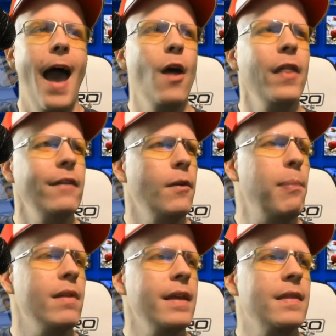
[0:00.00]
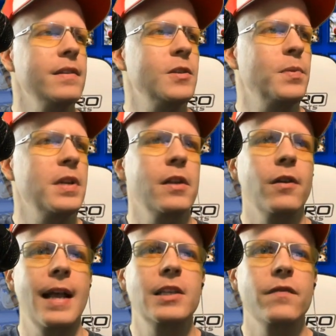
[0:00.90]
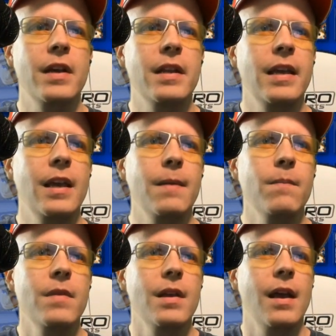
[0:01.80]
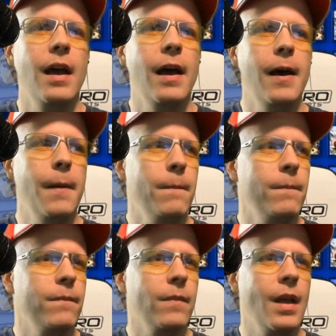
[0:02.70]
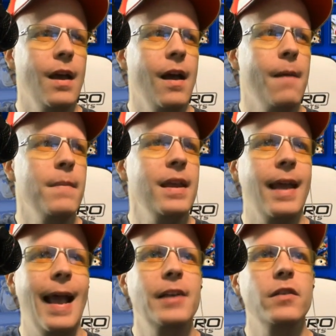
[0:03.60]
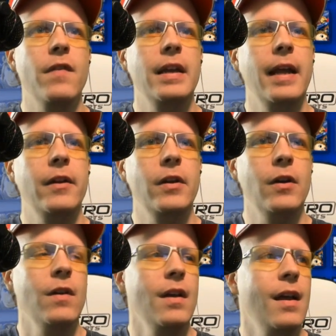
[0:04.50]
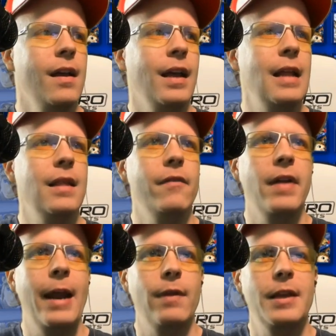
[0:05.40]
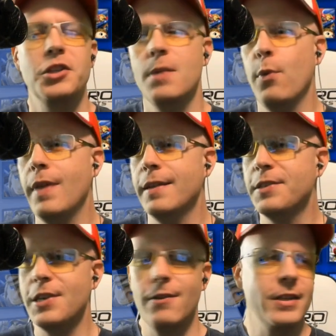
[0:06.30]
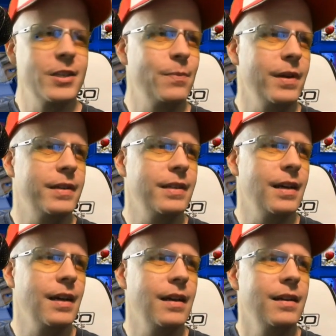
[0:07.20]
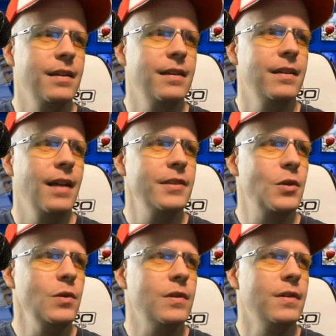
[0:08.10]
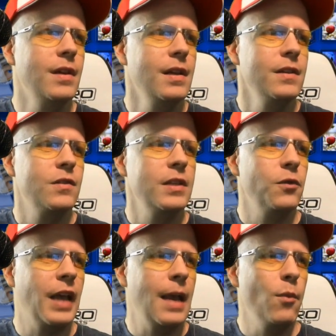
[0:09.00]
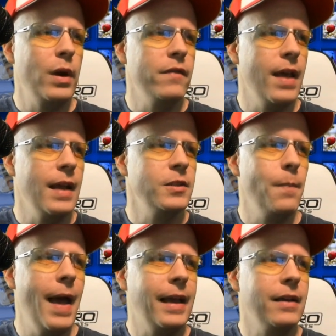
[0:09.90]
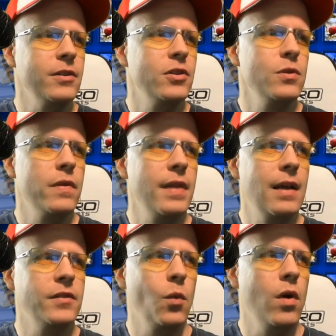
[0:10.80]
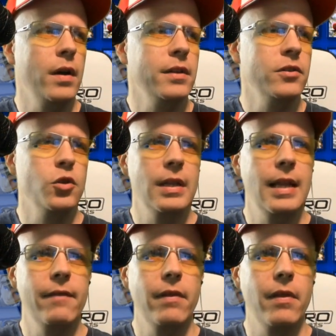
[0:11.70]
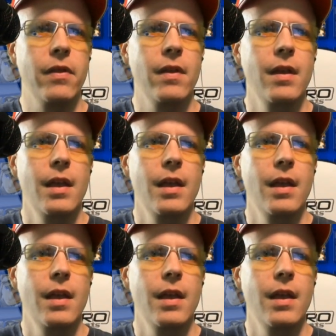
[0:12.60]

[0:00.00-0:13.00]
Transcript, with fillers: I don't think I've ever played this particular Castlevania game. Um, me and Castlevania, I don't know, kind of love and hate relationship with that series, but uh, that's cool. So that's for Game Boy Advance back in 2001, June 11th.